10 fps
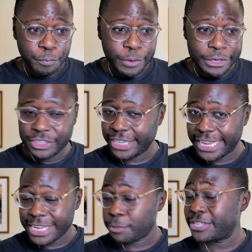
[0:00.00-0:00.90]
You just
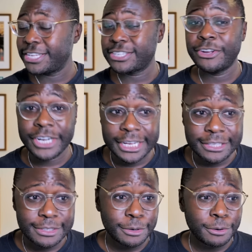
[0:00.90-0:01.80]
ask it what's the next
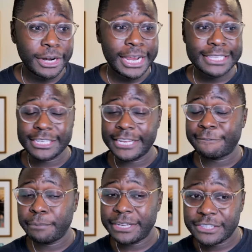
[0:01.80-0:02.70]
100x or ask it
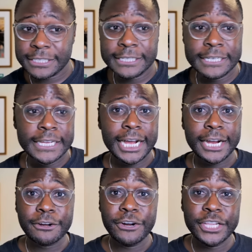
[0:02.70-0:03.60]
information. Uh,
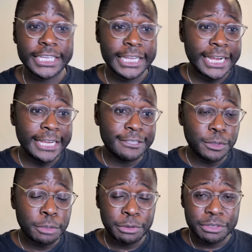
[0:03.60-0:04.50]
currently, it has
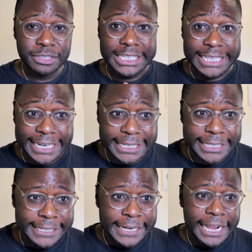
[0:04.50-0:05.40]
tokenomics data,
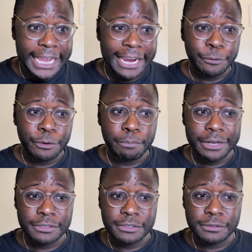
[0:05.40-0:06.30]
and we're in the
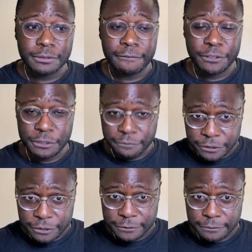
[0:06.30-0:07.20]
process of the new
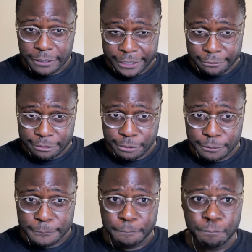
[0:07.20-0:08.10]
version coming out
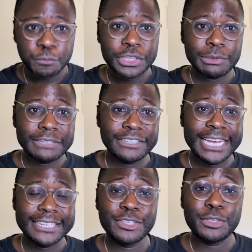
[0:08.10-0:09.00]
soon. They'll give you
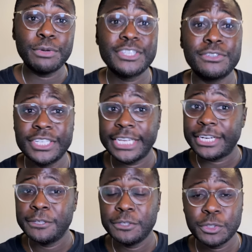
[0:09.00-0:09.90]
access to external
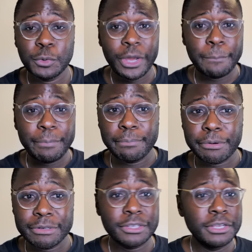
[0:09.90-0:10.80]
data, to white
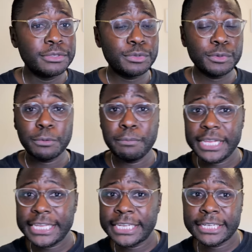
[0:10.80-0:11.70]
papers, social
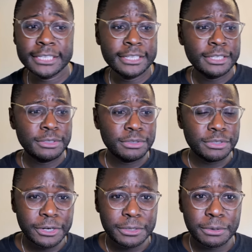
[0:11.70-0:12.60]
media, news
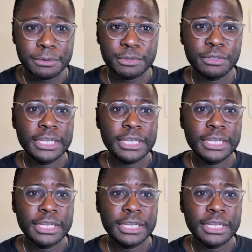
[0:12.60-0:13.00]
articles,